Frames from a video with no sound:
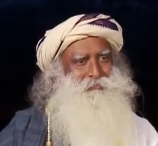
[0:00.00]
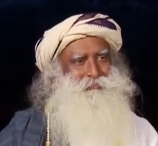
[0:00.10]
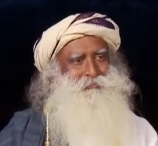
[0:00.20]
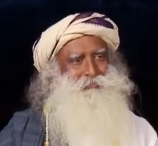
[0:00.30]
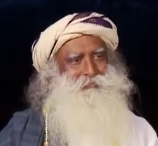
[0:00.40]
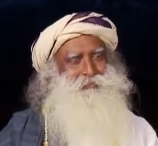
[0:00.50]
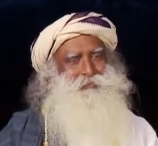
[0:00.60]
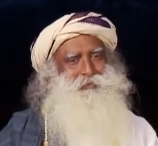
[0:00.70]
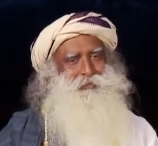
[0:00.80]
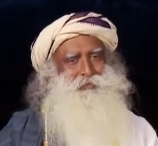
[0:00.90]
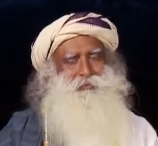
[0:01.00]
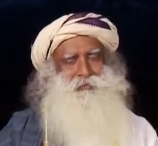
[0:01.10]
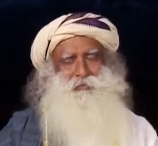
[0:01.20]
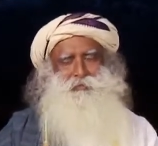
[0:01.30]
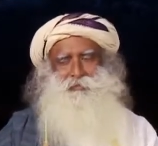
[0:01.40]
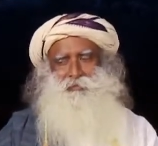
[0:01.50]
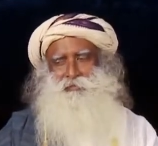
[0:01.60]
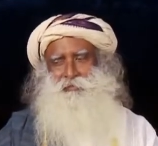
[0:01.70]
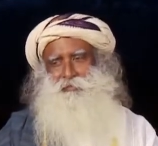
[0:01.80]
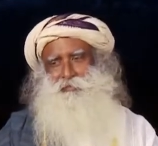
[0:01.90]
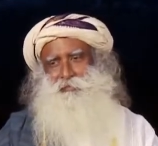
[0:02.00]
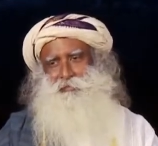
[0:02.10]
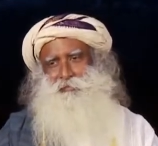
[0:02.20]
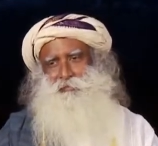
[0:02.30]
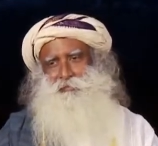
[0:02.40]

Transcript: (silence)